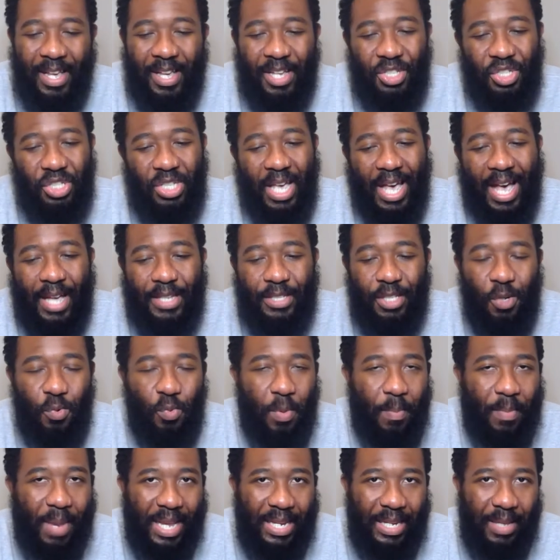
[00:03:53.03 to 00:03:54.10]
she has her
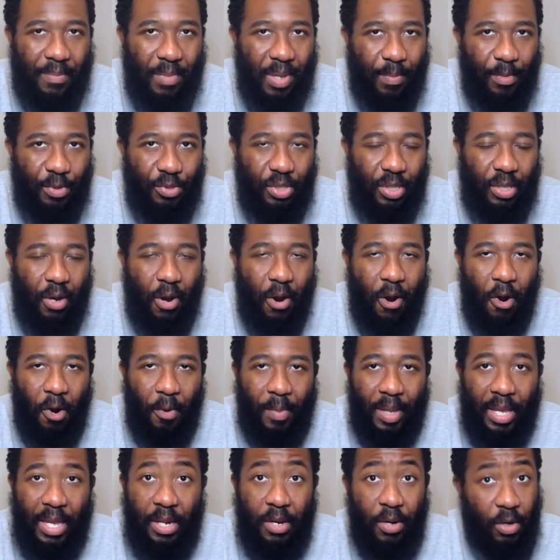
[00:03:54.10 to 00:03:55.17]
remaining members of the
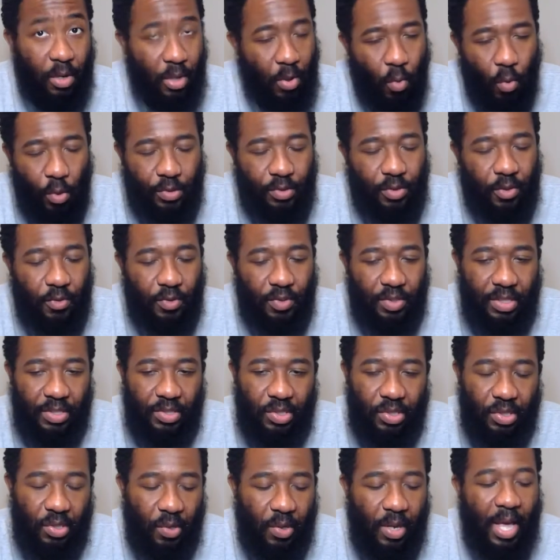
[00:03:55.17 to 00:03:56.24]
army and, her, of course, her
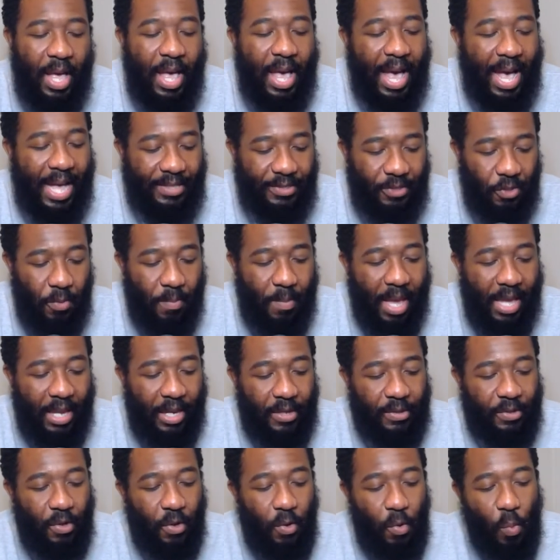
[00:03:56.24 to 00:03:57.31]
sister as they're
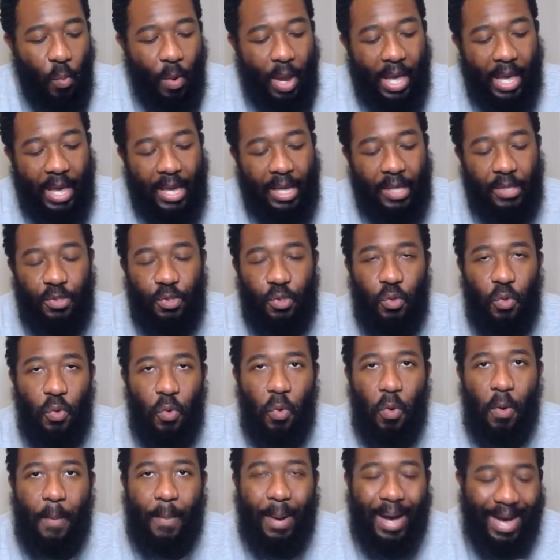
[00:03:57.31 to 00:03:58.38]
making their way
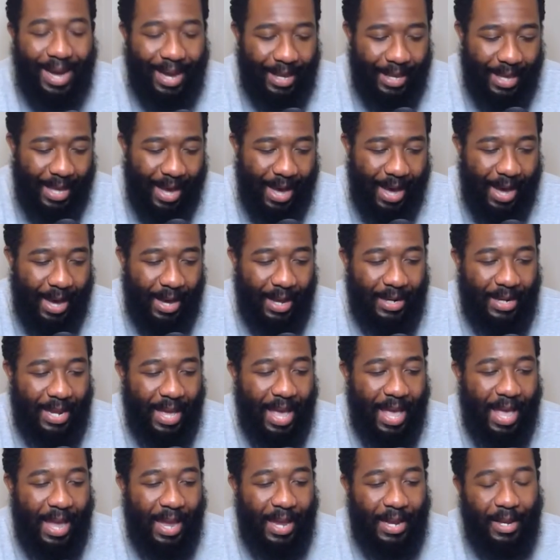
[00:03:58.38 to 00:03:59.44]
to Payan.
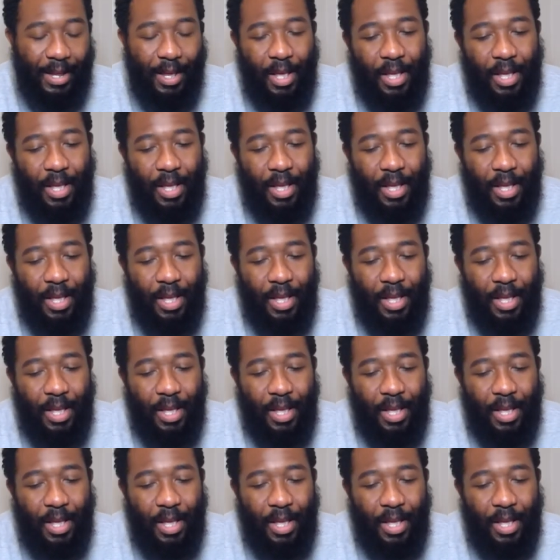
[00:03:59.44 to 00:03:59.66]
And